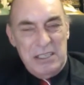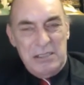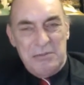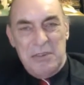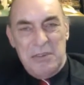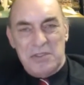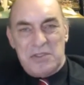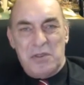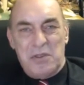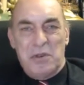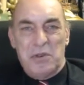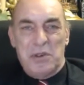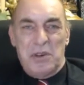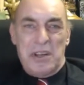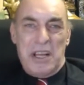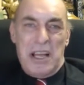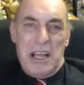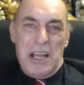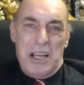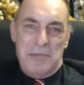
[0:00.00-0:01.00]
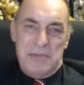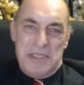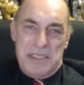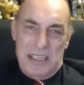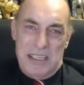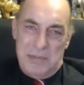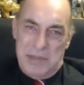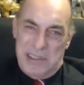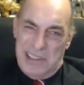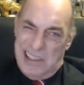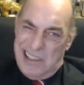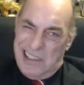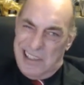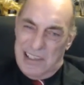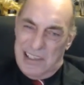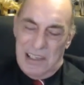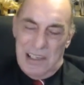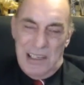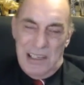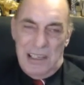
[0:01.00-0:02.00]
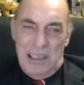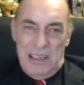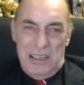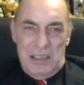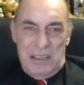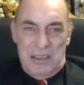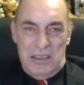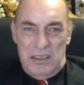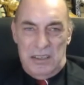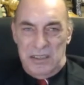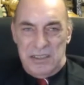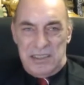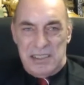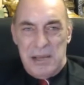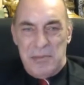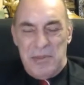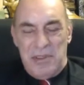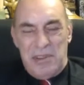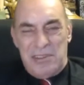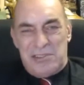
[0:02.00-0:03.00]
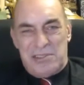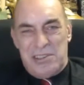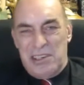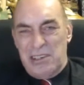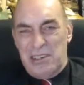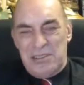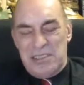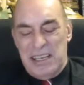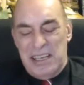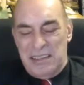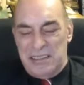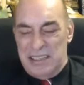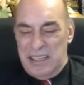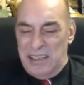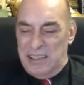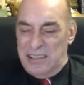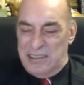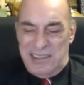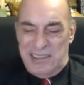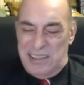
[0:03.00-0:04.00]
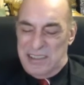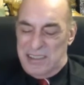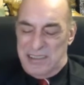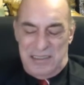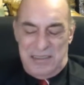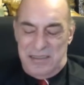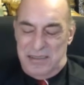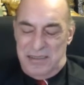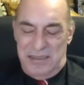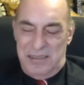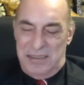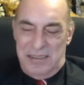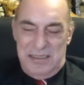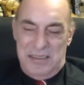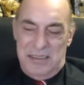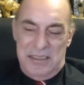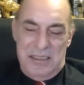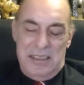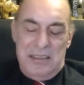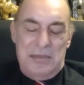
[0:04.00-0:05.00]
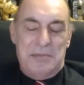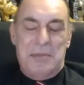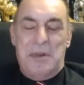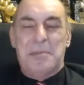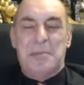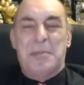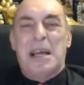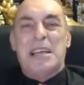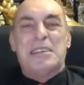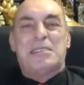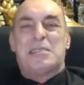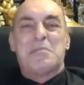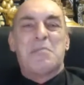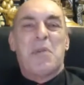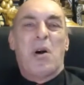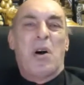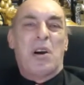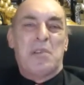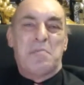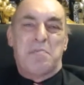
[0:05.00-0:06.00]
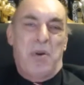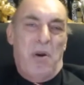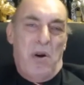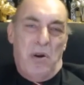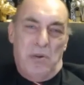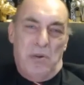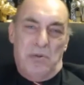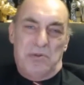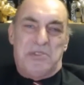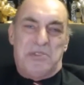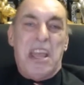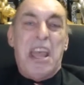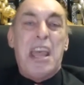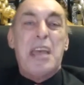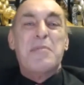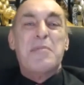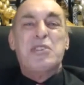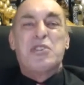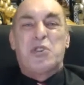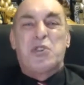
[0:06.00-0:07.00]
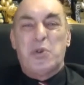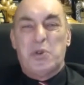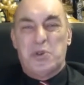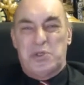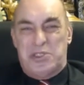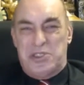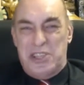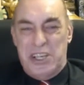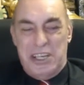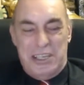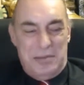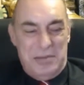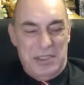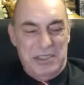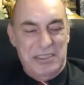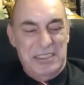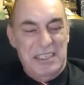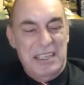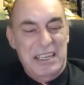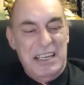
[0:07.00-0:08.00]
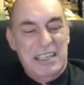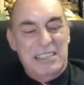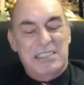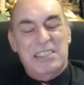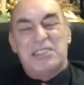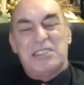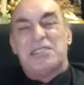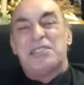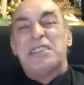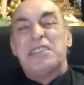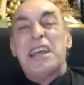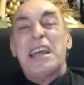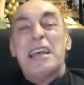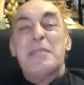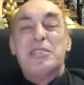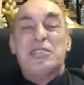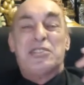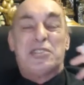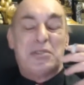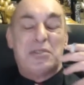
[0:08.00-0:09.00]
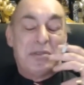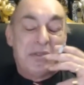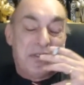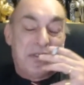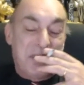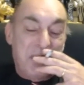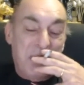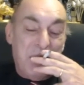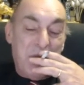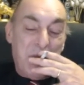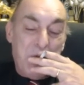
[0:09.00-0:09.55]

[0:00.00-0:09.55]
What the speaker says: we've sort of all got homes here, but, some of the trolls out there, it's just, it makes the mind boggle. Damaged goods, gentlemen. Just damaged goods.